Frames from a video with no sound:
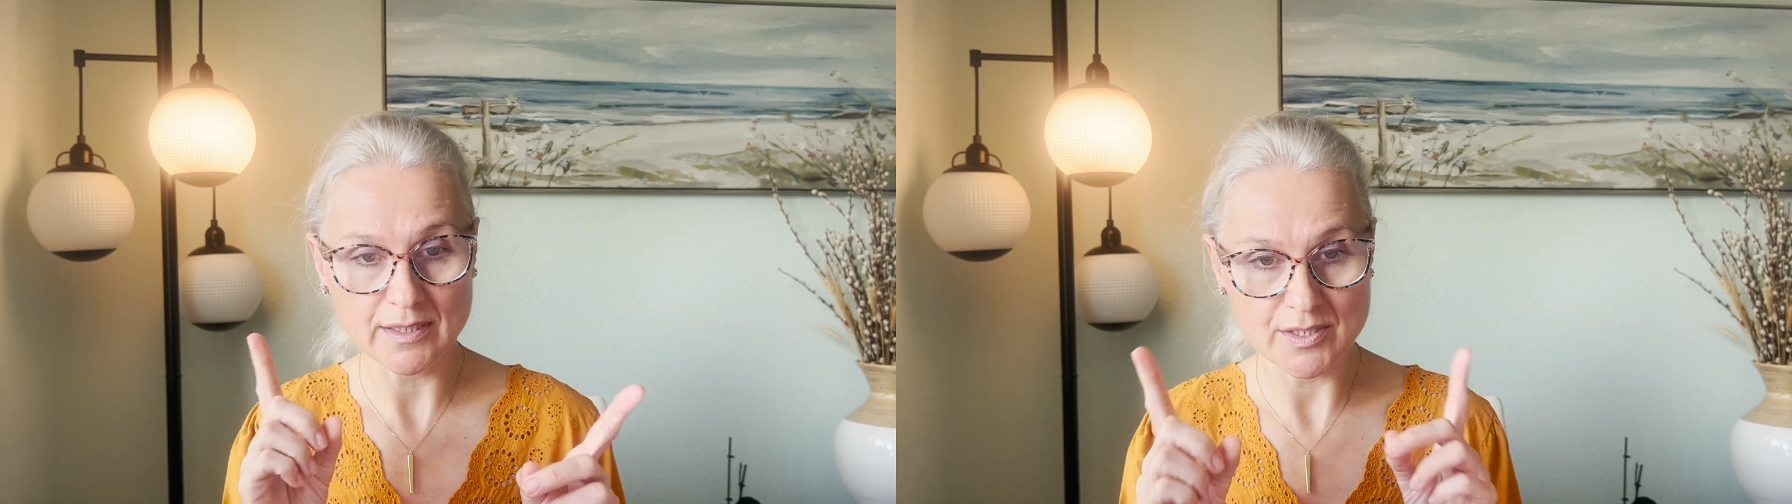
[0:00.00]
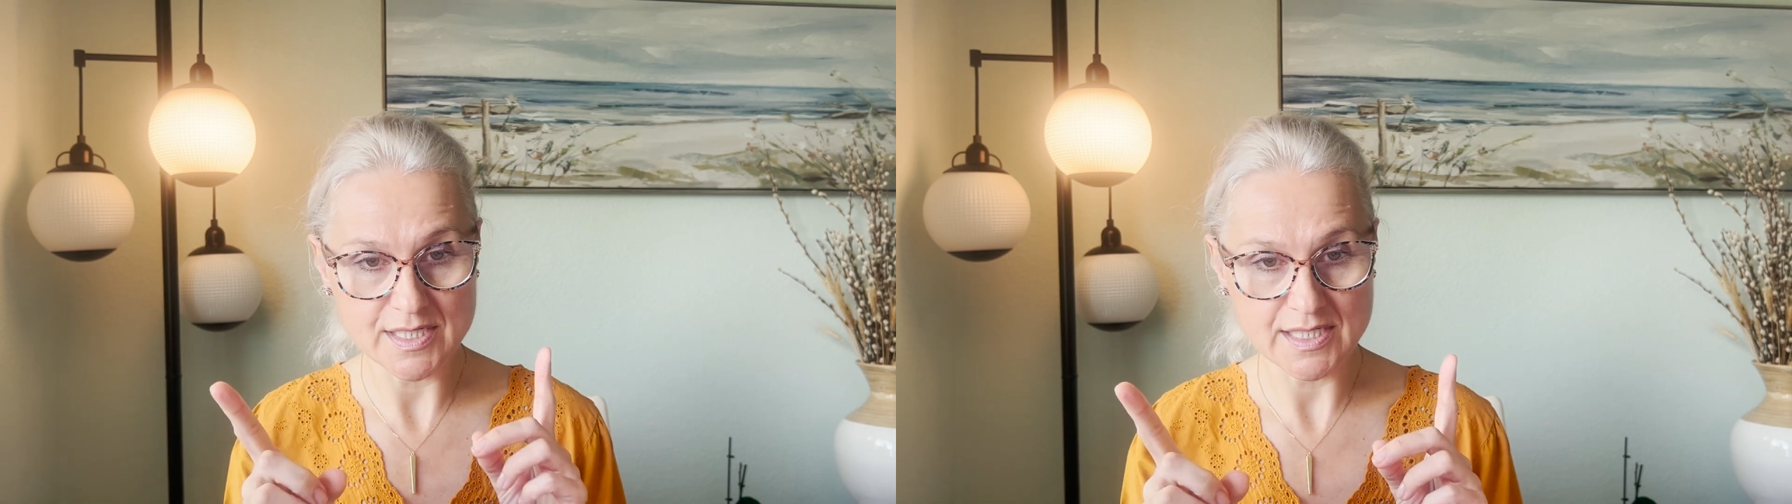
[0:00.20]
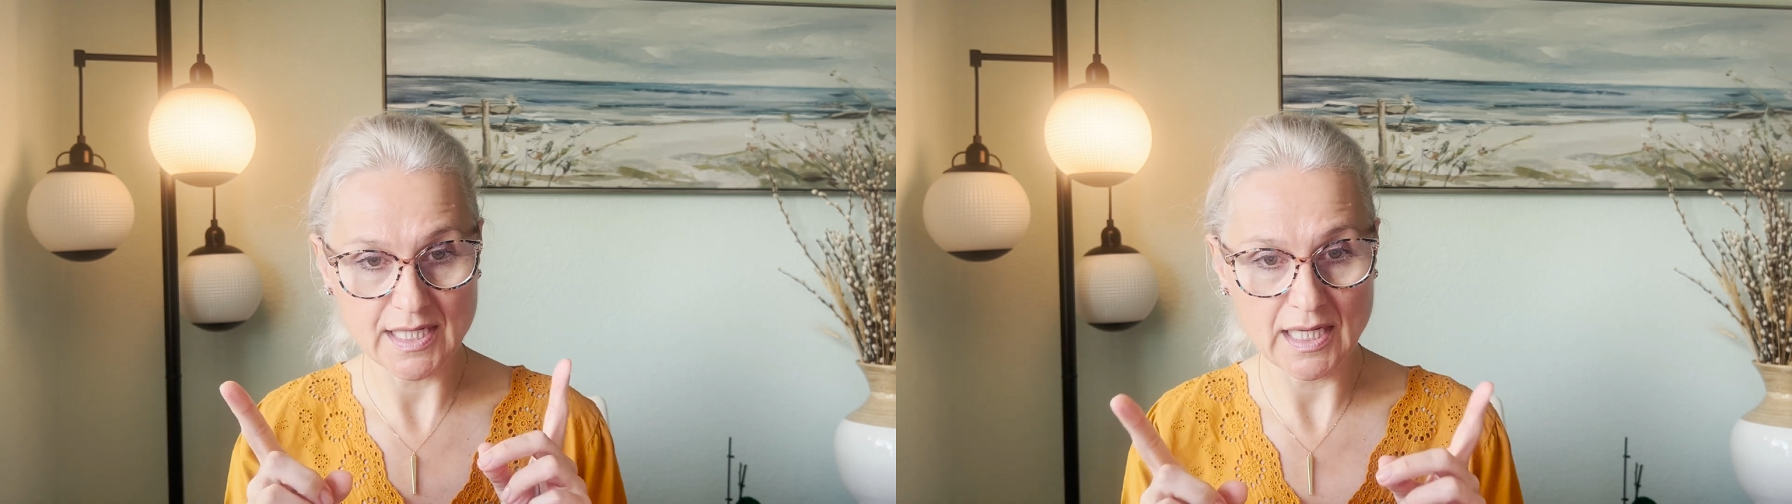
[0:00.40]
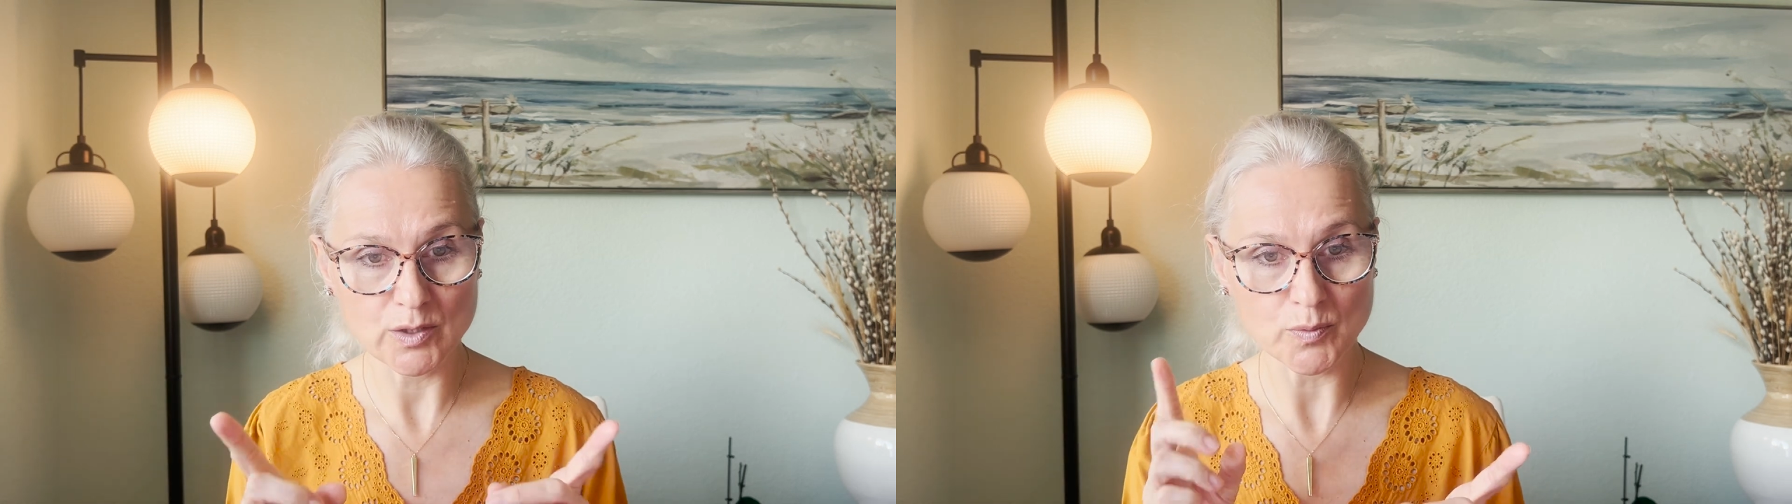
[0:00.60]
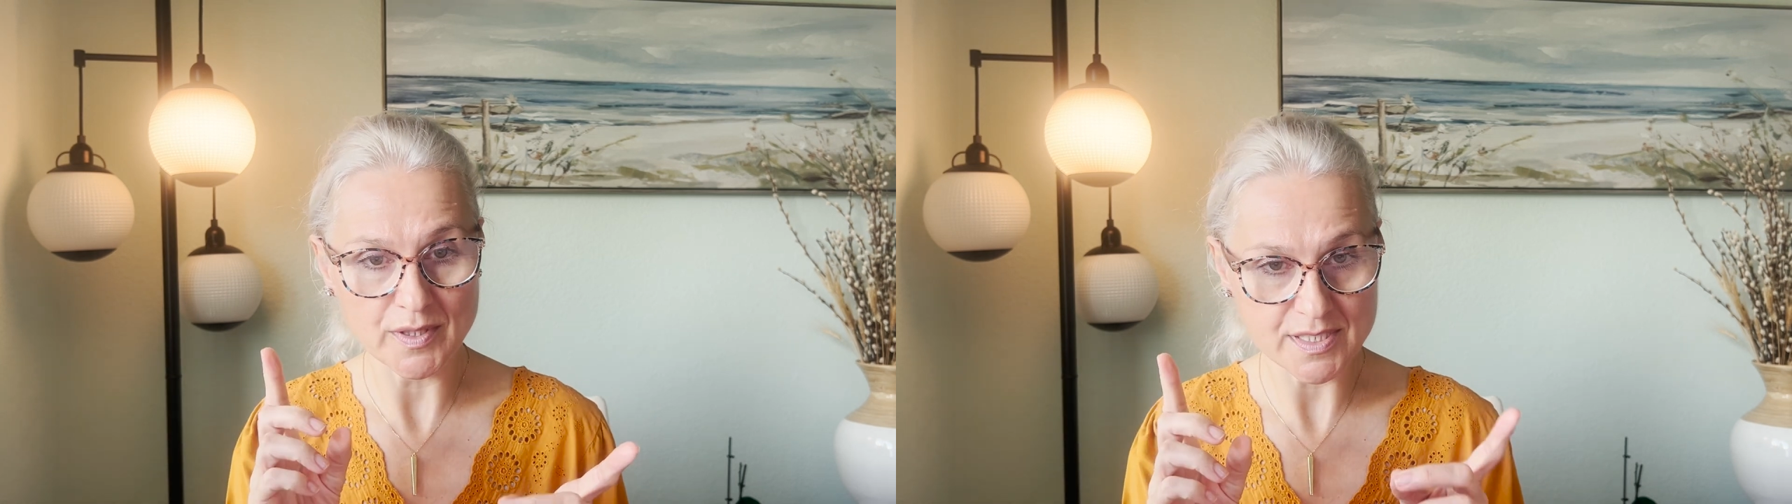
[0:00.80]

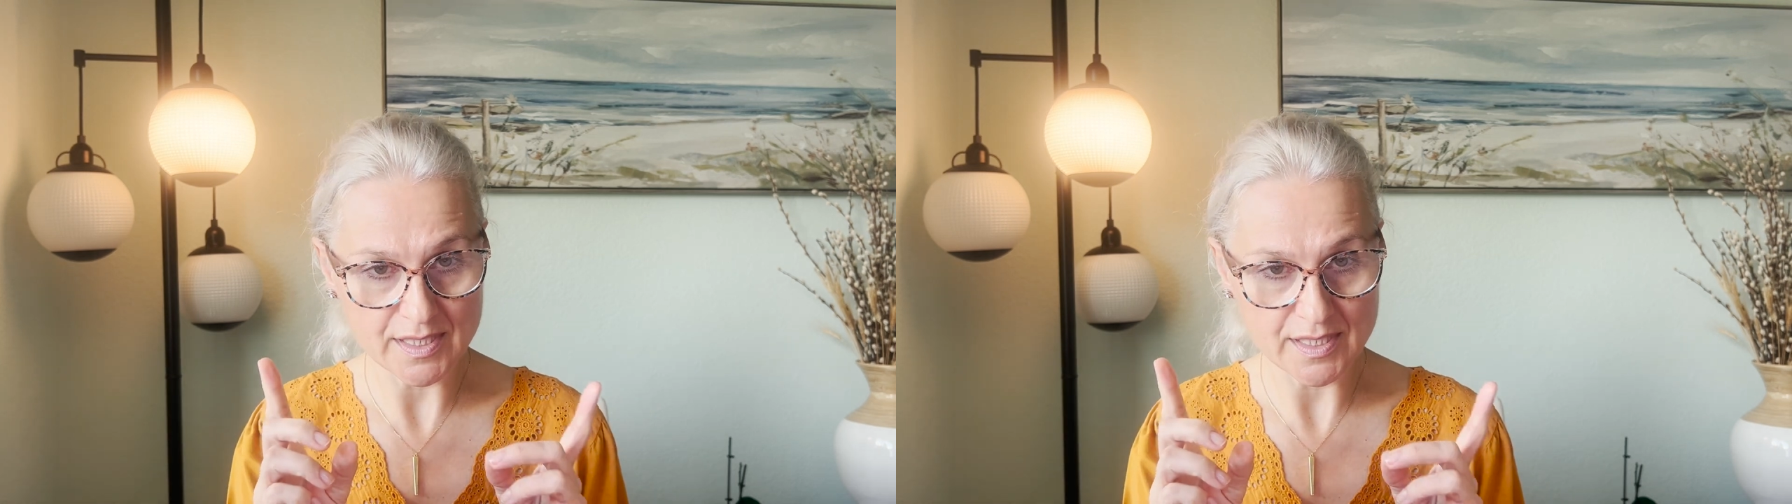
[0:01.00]
understand what is